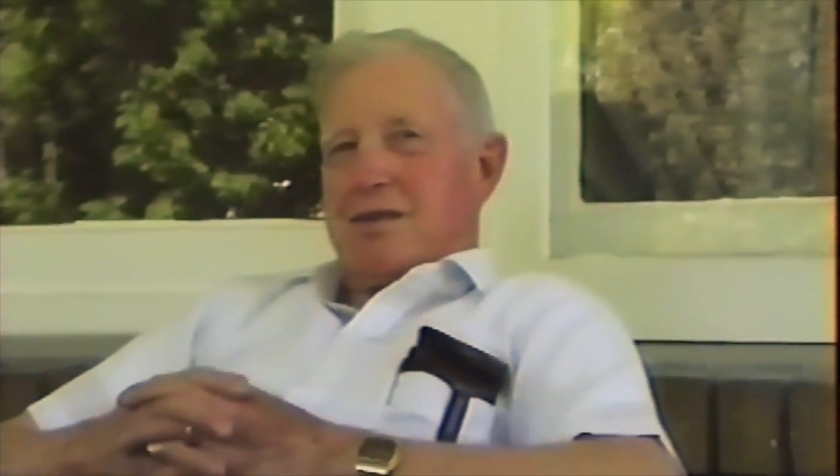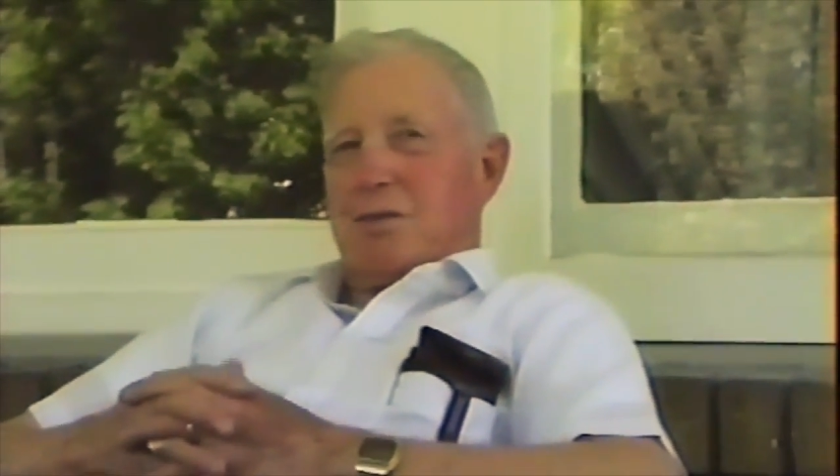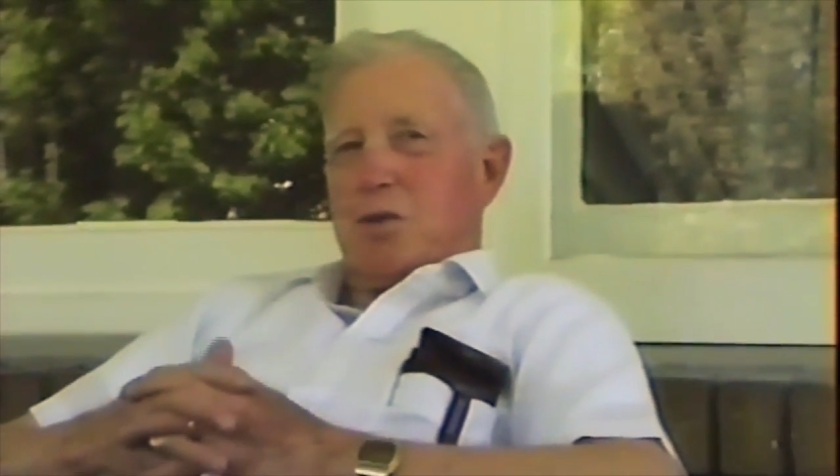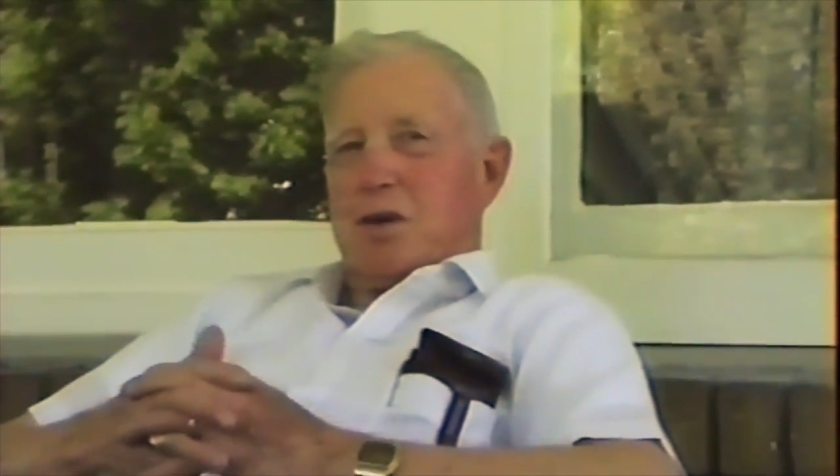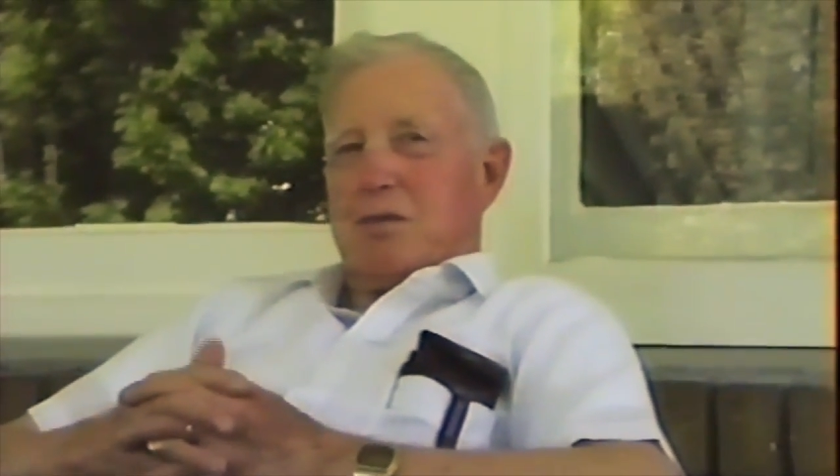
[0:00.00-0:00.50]
in
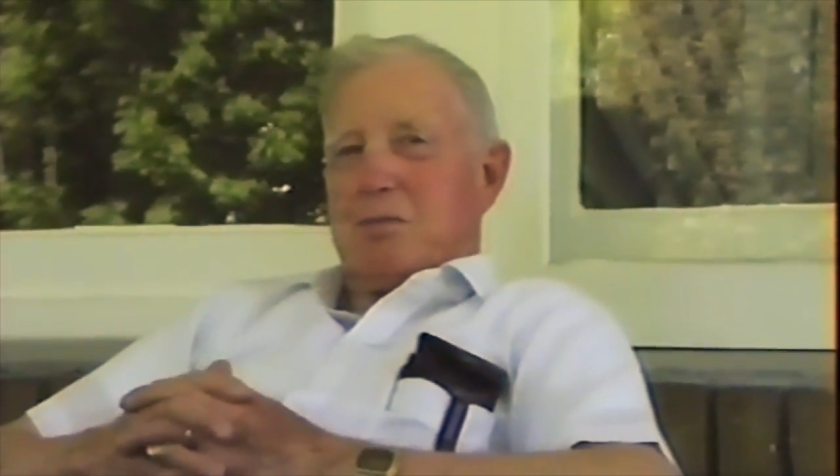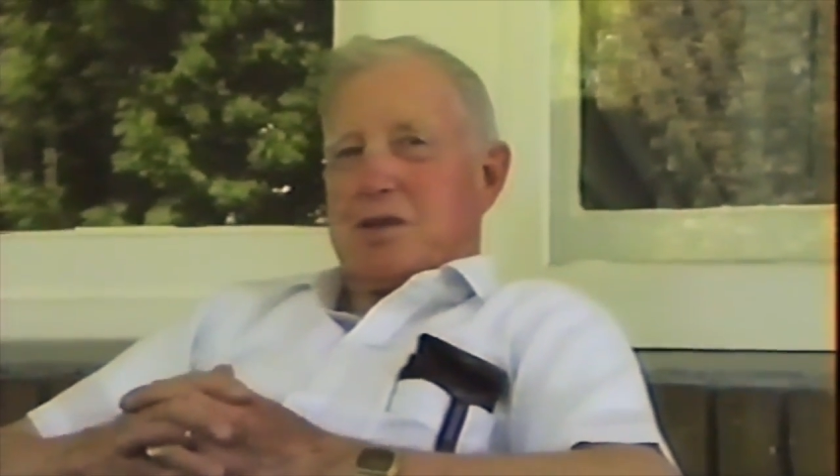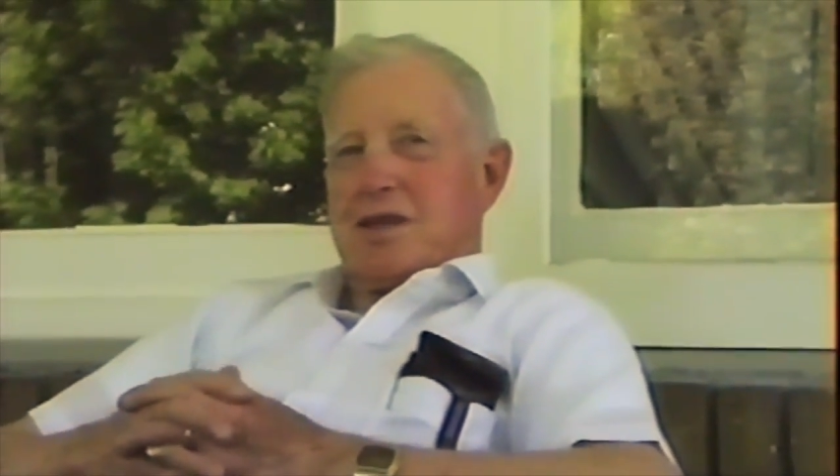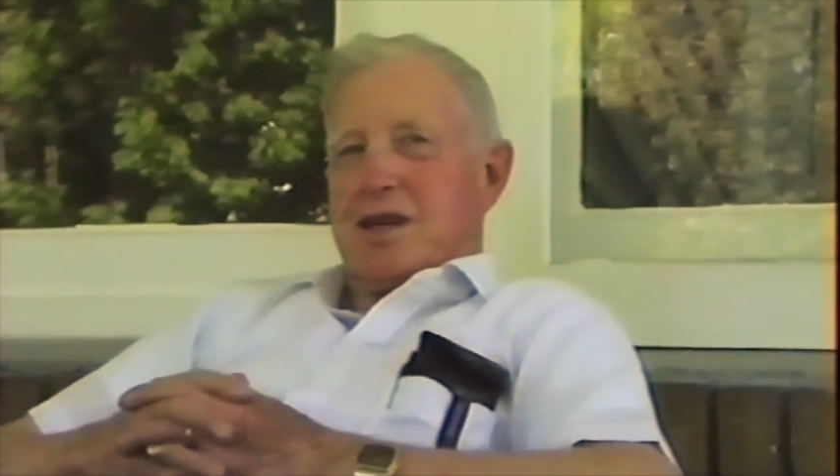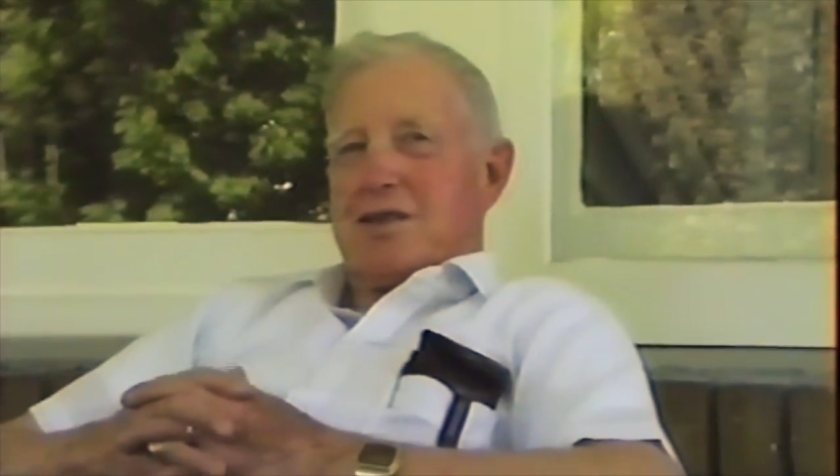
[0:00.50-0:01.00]
the world
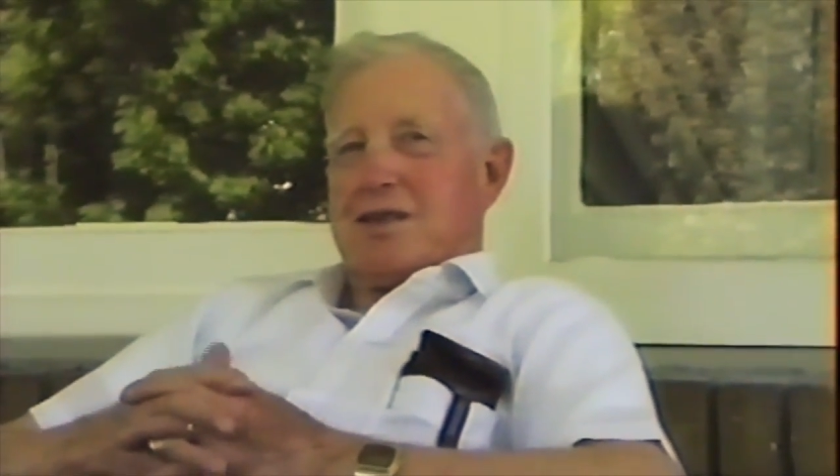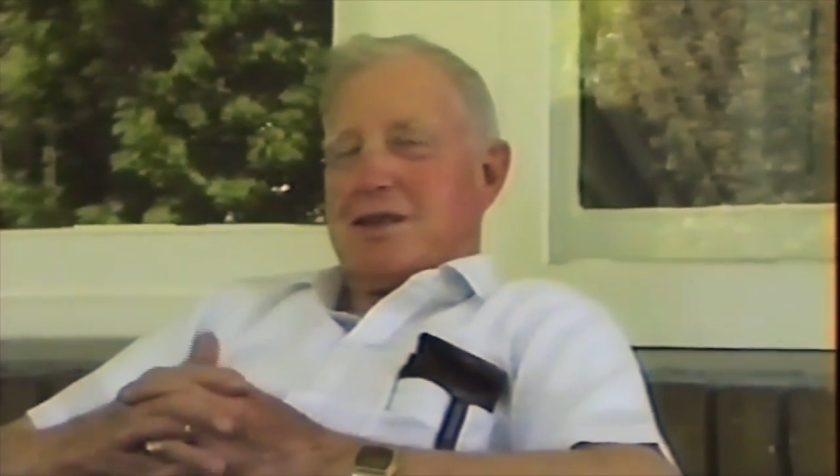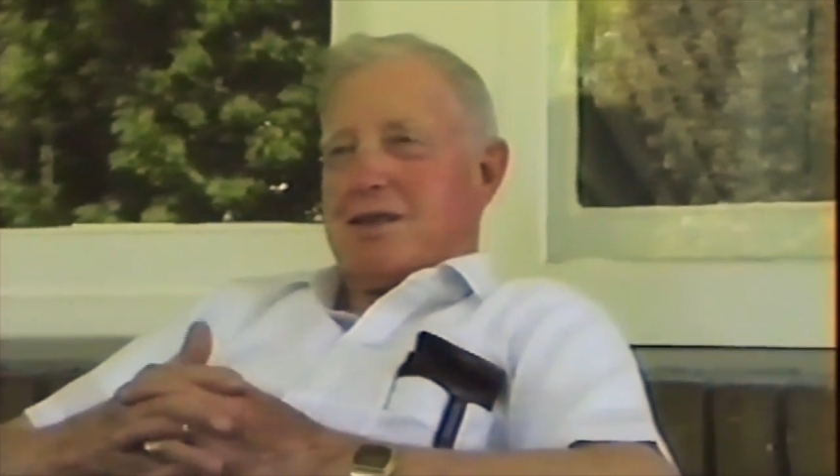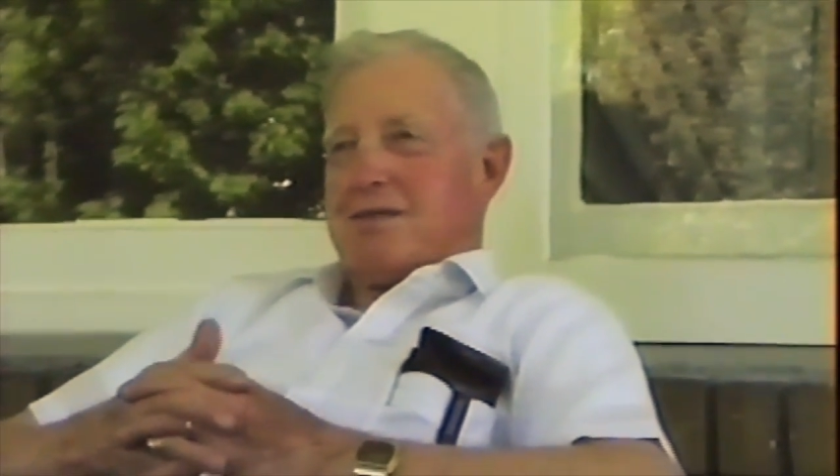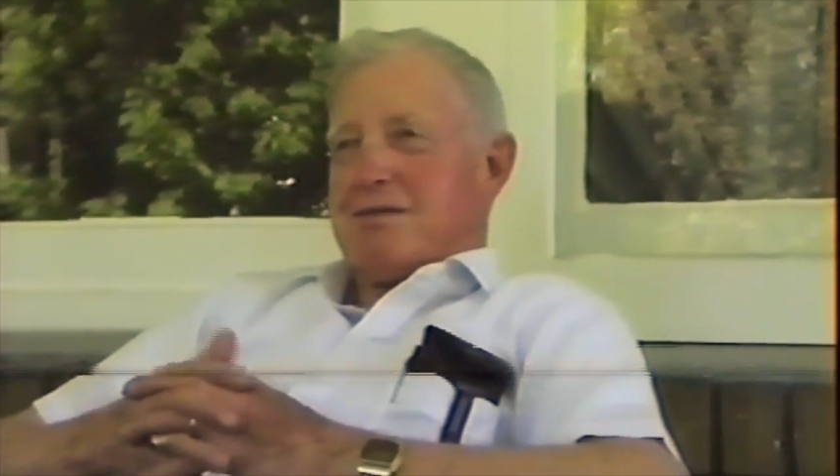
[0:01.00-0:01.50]
besides her.